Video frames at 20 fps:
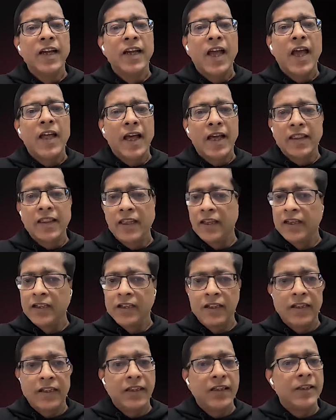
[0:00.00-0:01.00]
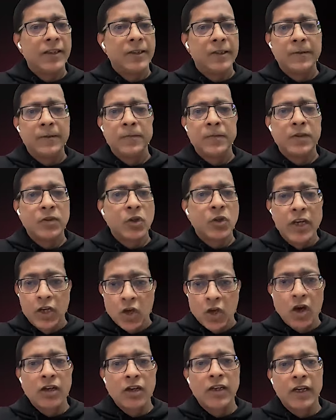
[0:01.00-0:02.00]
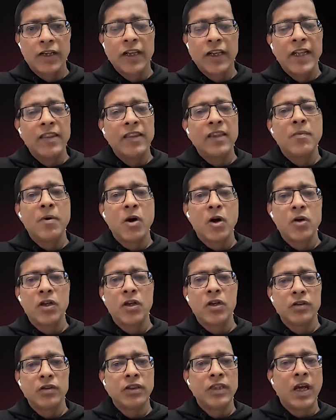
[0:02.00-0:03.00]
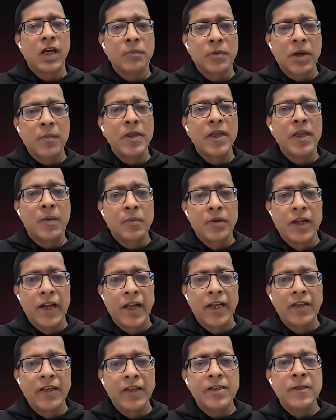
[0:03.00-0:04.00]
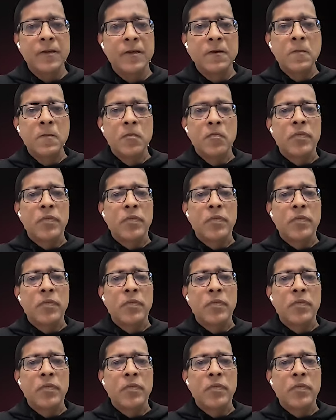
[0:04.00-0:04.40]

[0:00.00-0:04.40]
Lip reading: And I think so he talked at length about the upcoming upgrades.